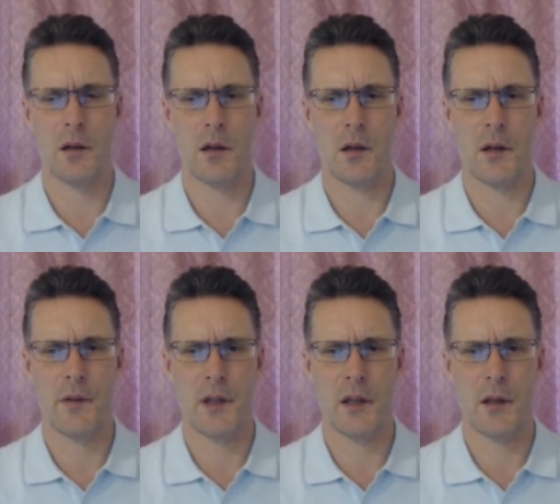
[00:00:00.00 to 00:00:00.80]
I
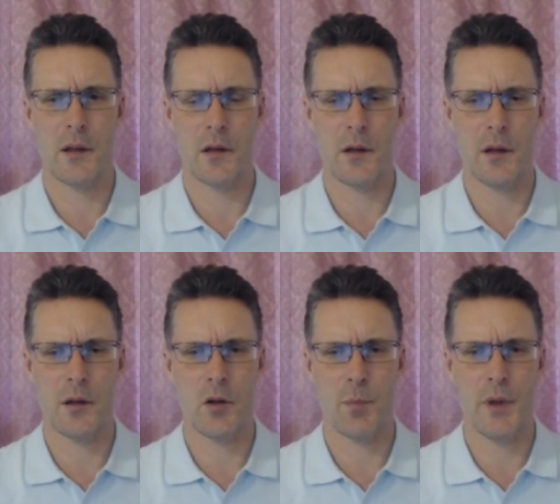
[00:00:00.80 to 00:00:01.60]
think
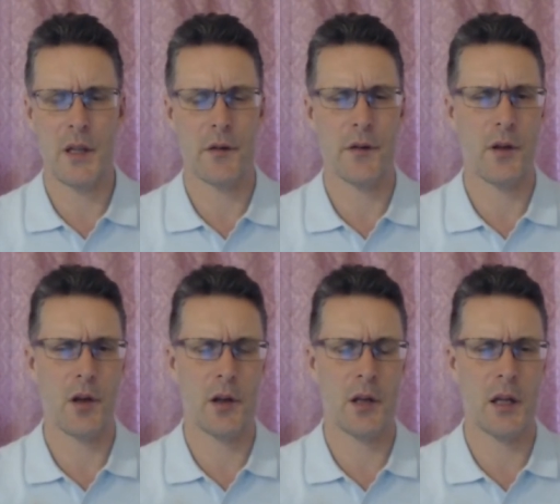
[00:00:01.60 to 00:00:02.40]
could be
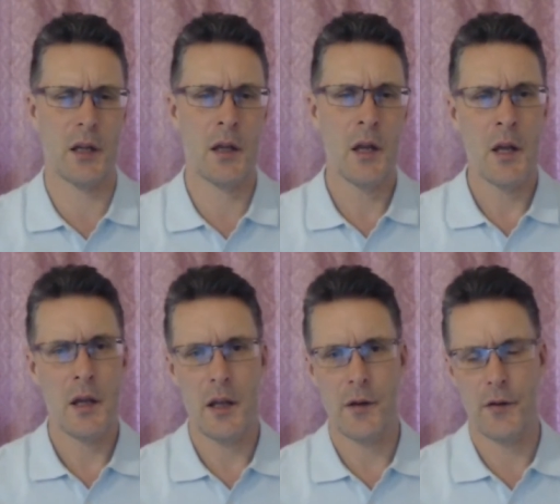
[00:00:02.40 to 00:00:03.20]
concerning
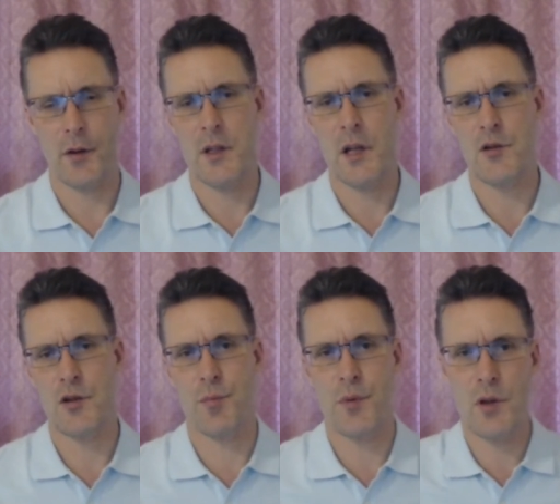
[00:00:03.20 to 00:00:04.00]
is that yes,
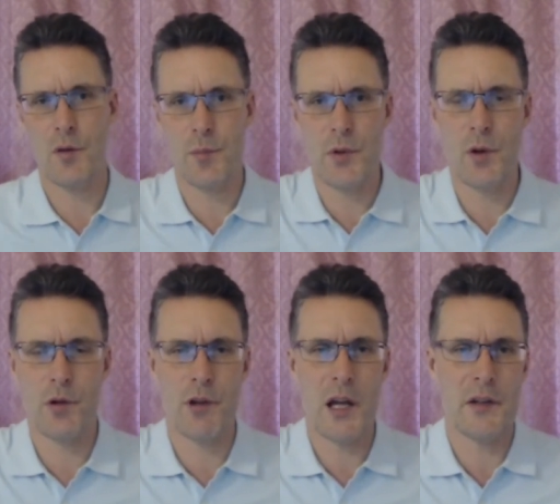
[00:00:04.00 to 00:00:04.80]
you, you're, you're
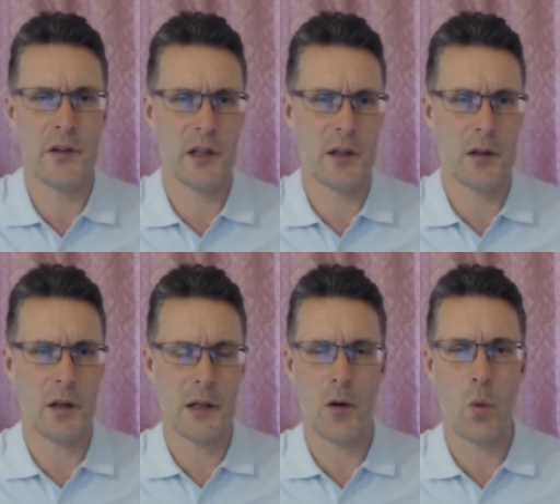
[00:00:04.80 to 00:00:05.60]
creating
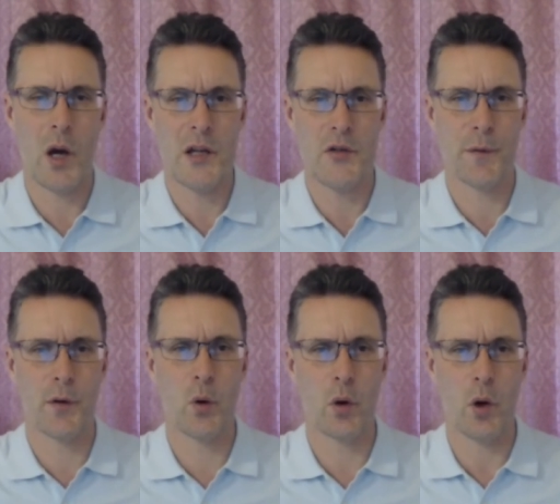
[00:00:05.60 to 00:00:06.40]
like a wage
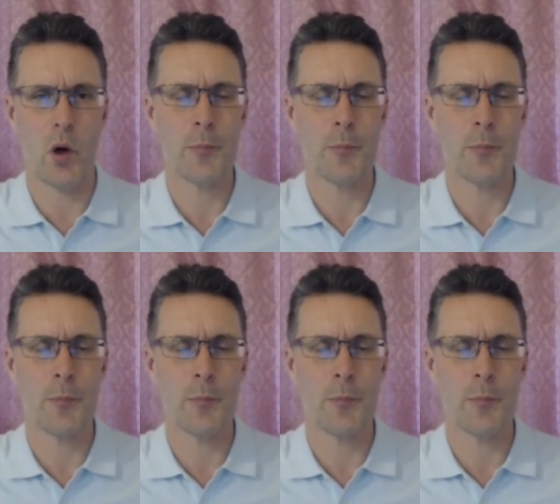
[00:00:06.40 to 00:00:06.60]
floor